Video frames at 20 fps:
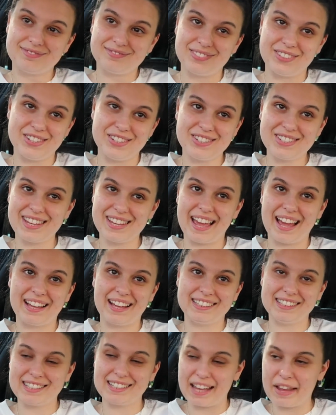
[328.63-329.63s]
new
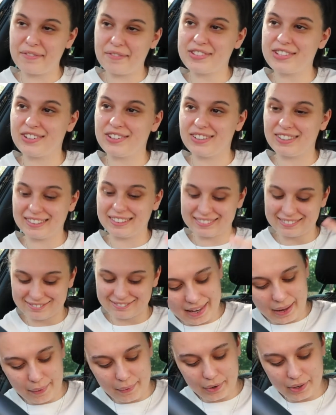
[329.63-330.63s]
sound, same song.
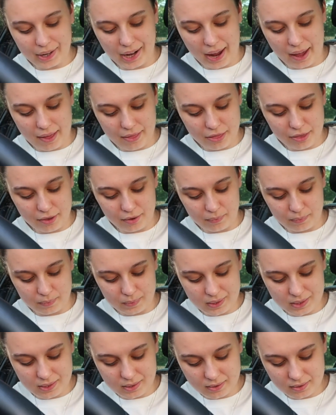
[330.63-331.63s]
Now we've got
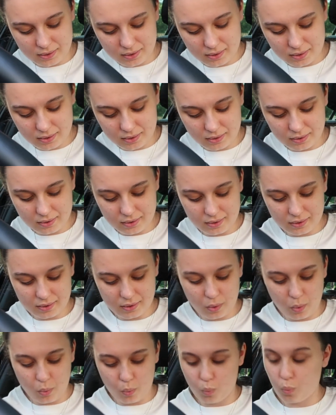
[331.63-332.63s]
Anthems.
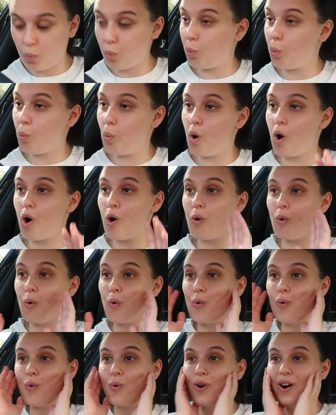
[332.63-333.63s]

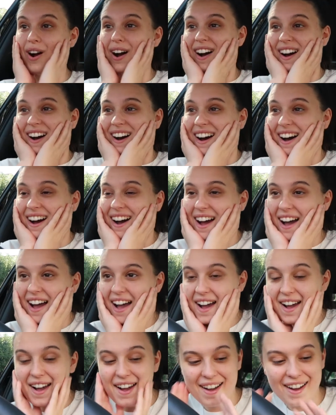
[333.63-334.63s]
Whoa.
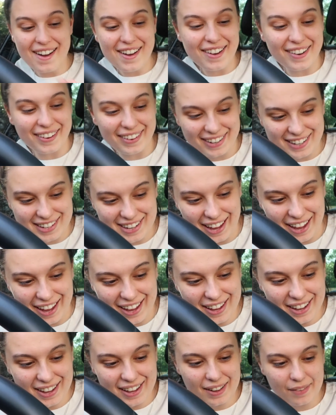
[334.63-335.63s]

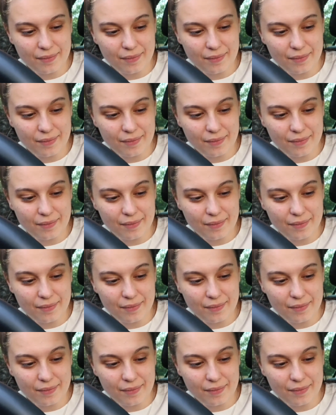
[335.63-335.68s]
Okay.